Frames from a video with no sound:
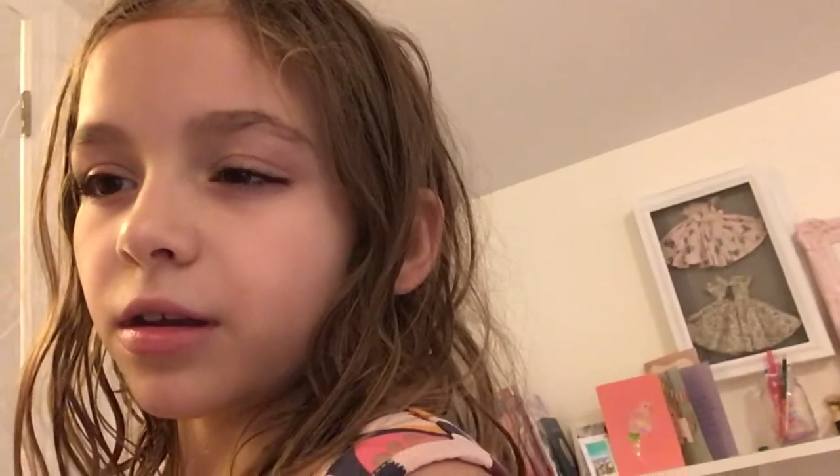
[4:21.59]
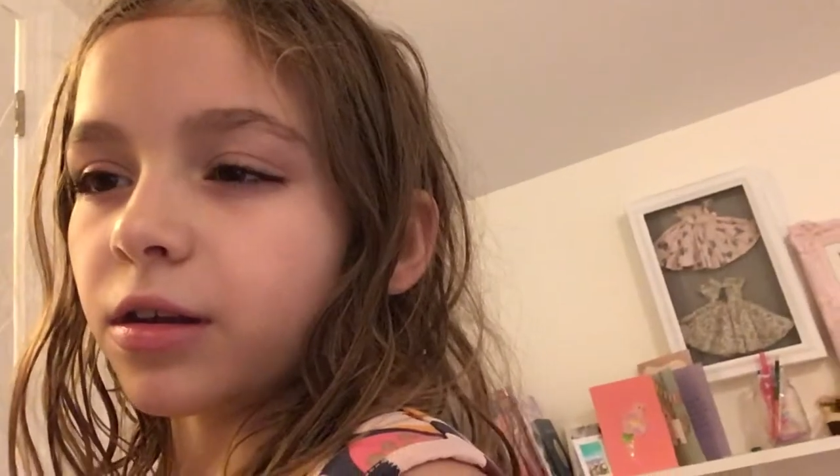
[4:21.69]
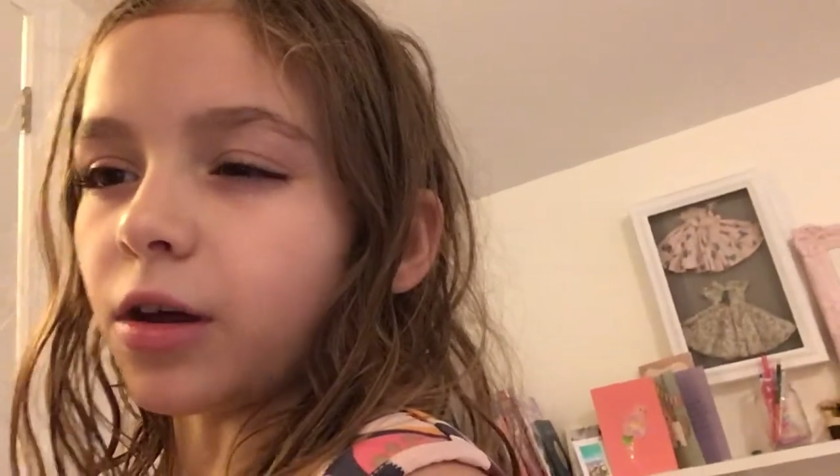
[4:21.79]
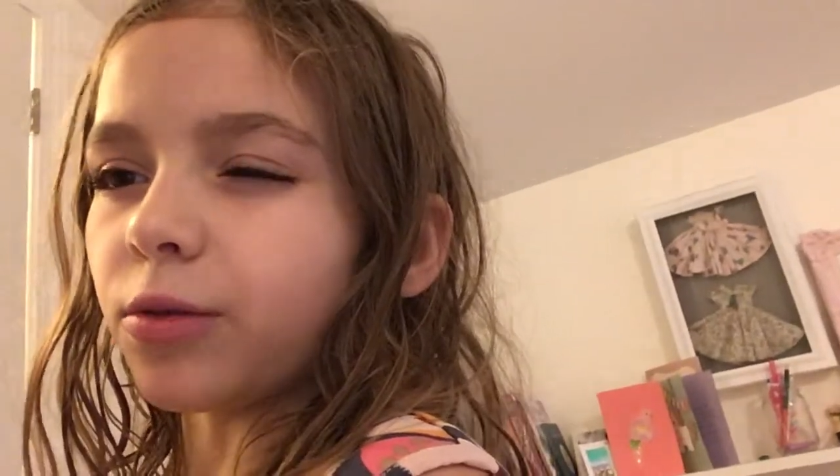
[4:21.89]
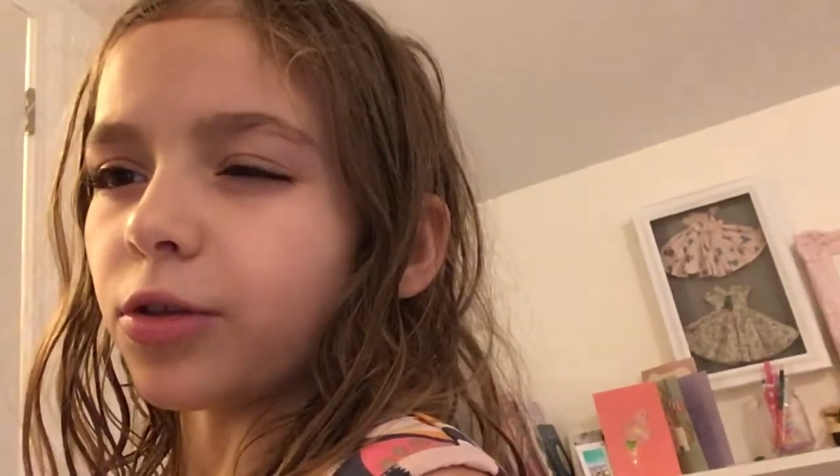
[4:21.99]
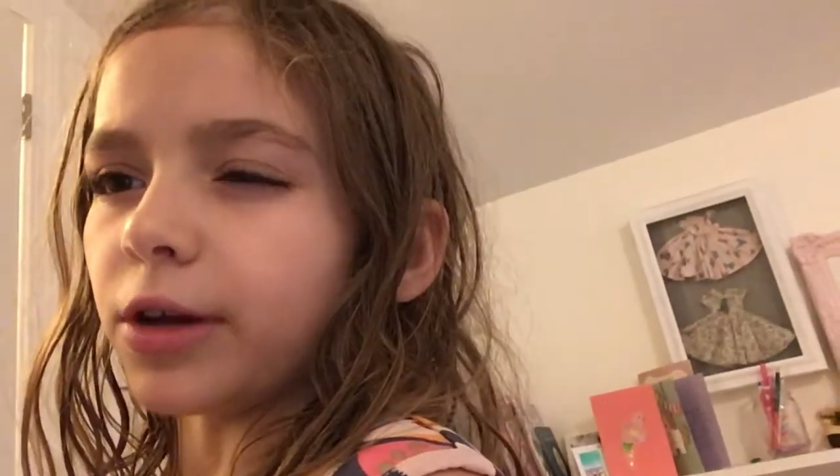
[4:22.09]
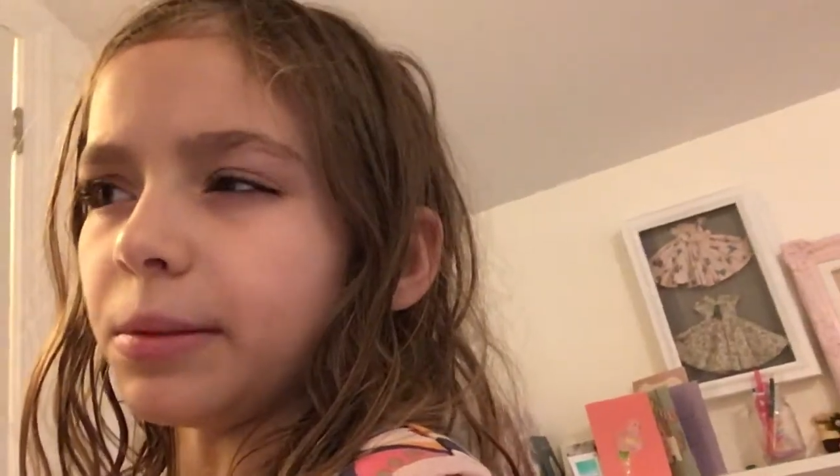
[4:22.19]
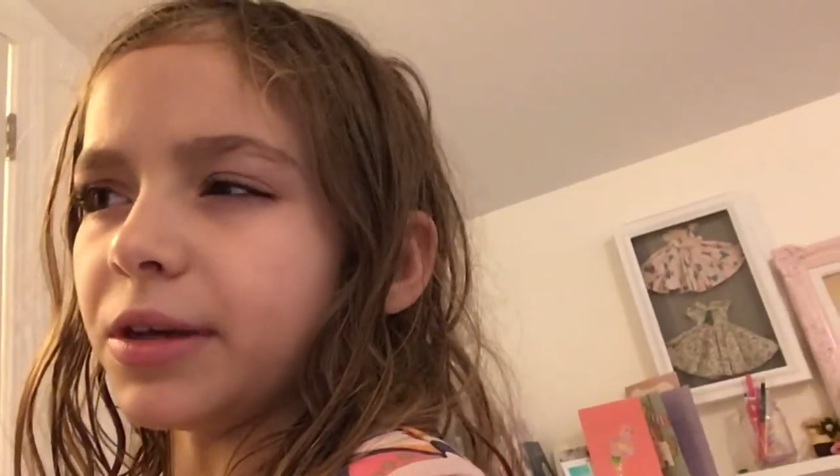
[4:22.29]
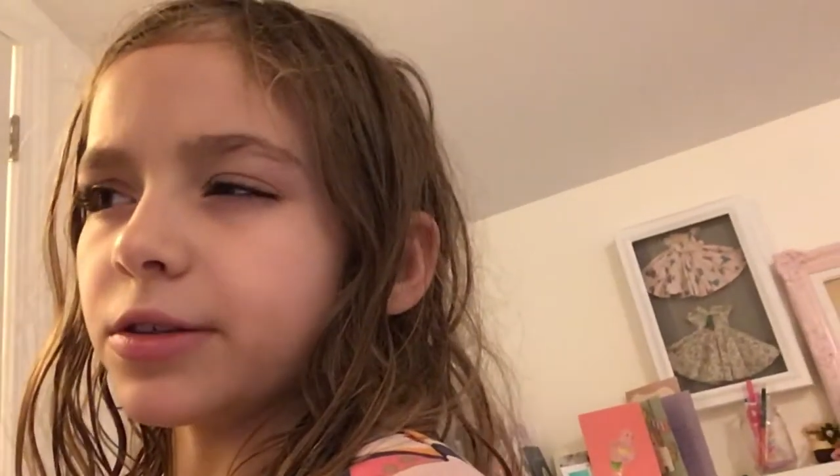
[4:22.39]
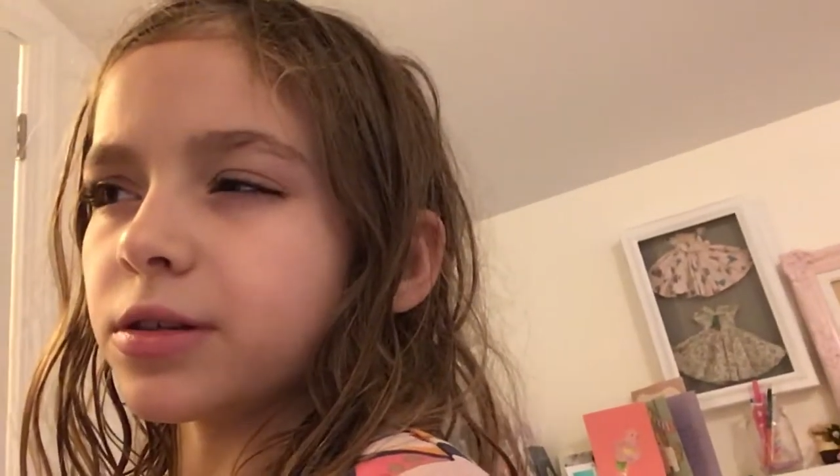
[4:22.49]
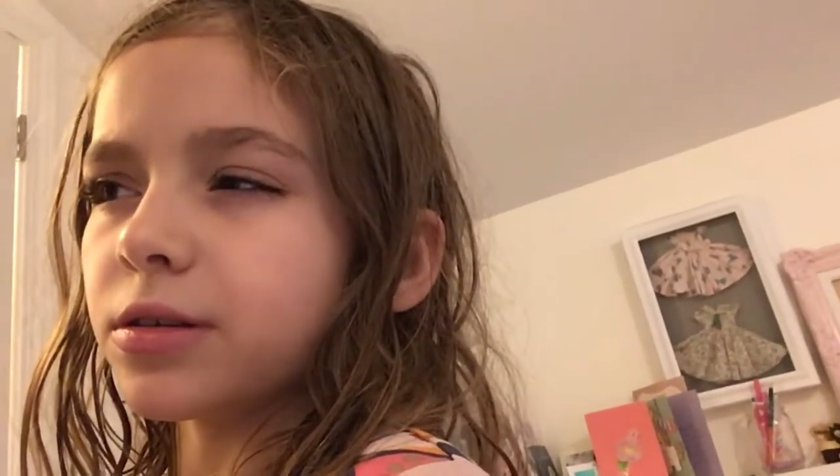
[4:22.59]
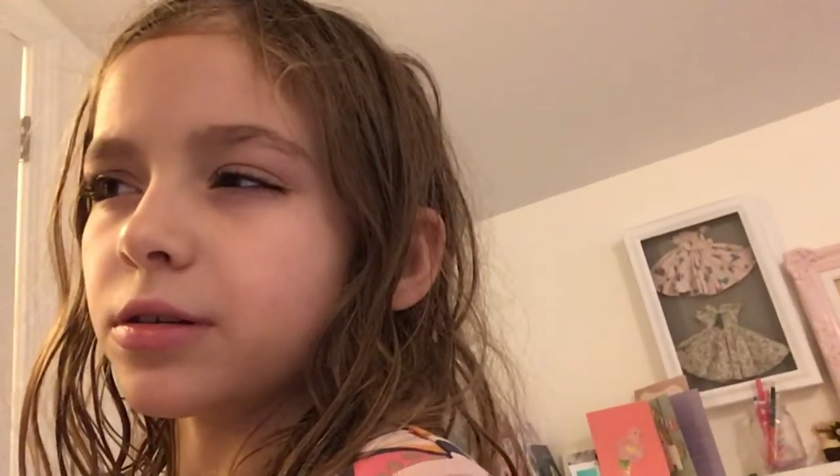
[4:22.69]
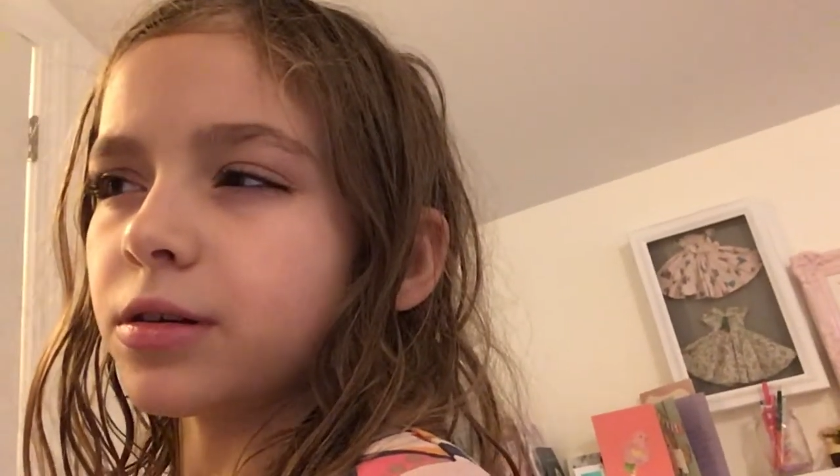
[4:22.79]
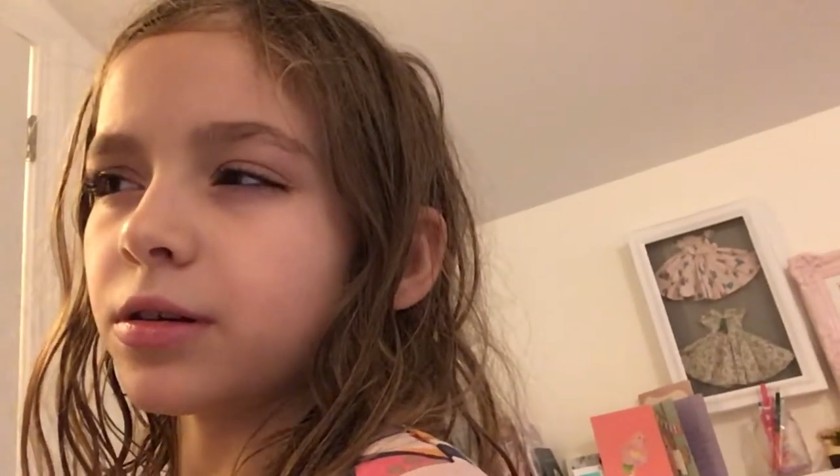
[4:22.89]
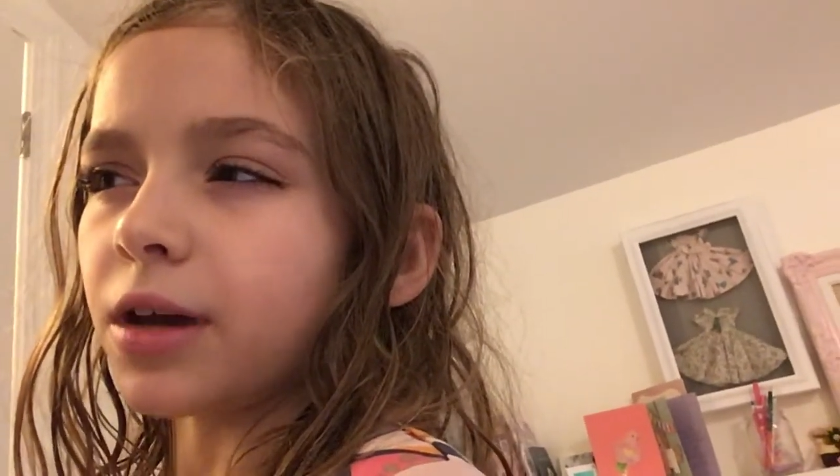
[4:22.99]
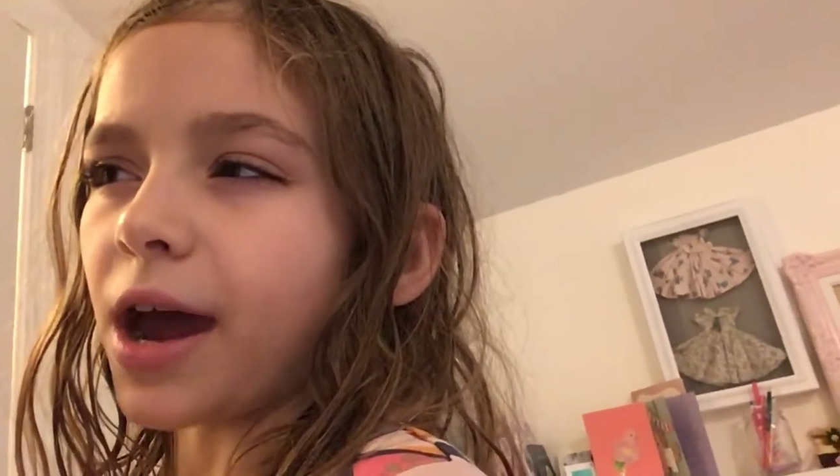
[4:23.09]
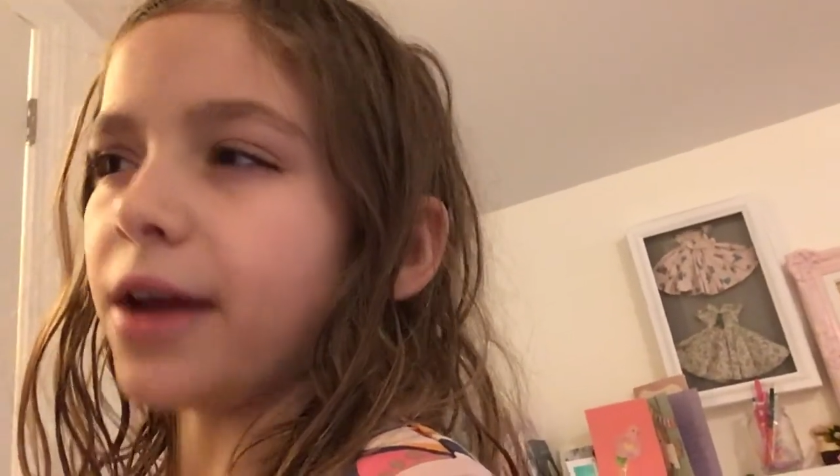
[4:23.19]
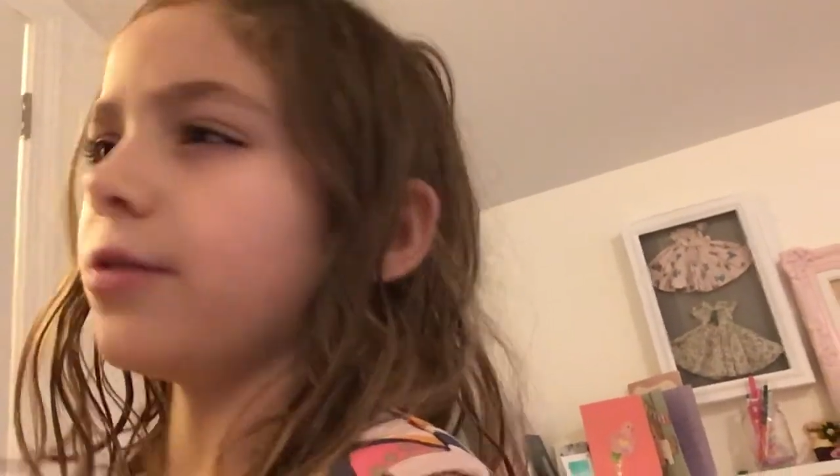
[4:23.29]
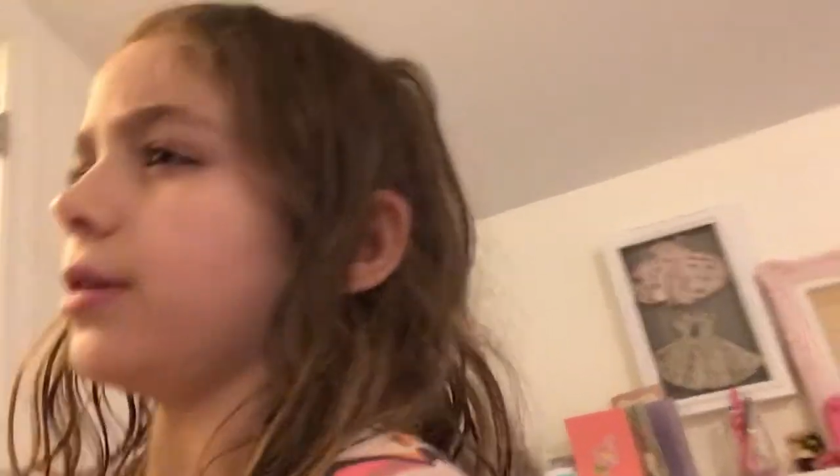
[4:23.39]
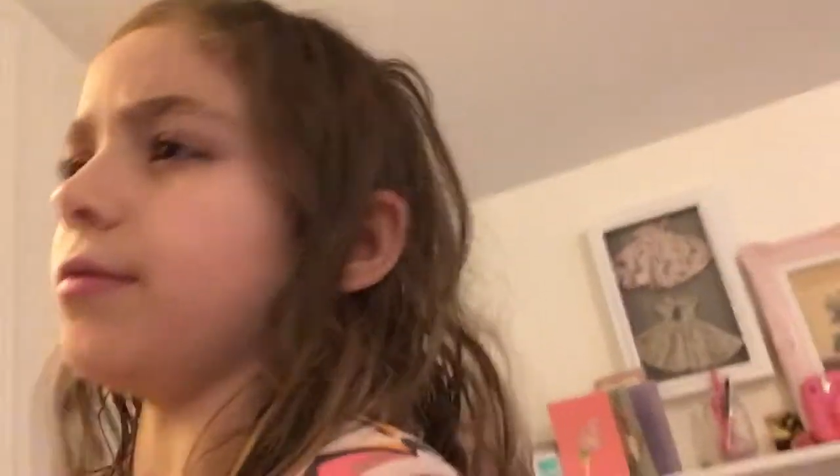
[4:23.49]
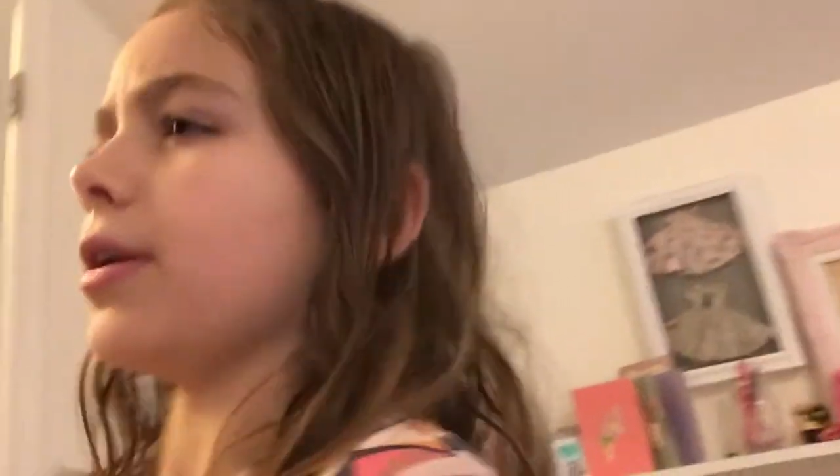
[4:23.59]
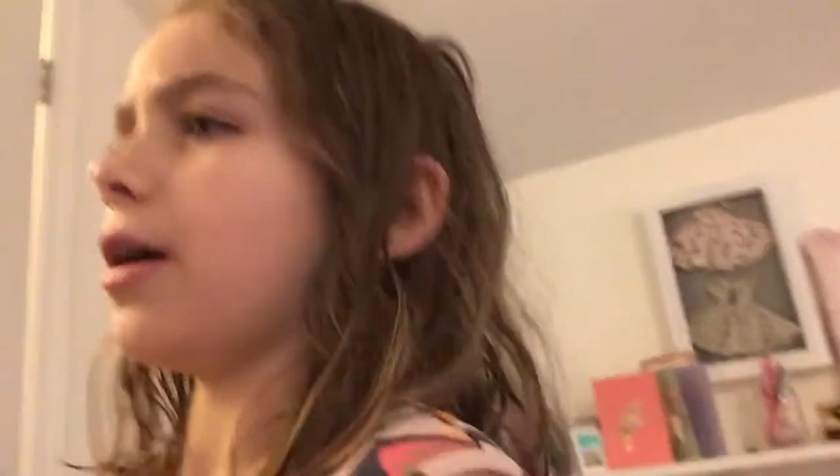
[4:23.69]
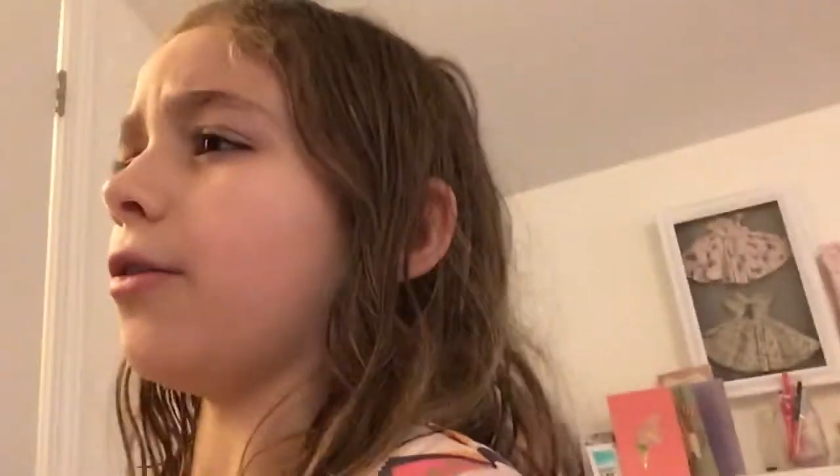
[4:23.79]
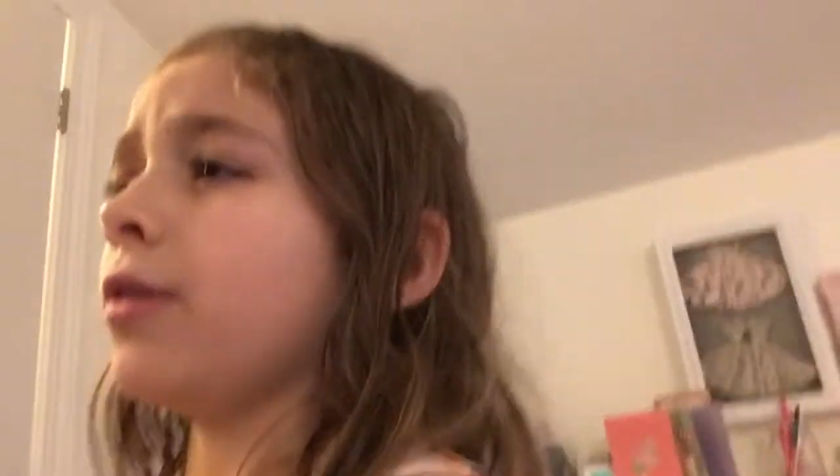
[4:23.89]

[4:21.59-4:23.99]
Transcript: No, 30 meals. I don't even know.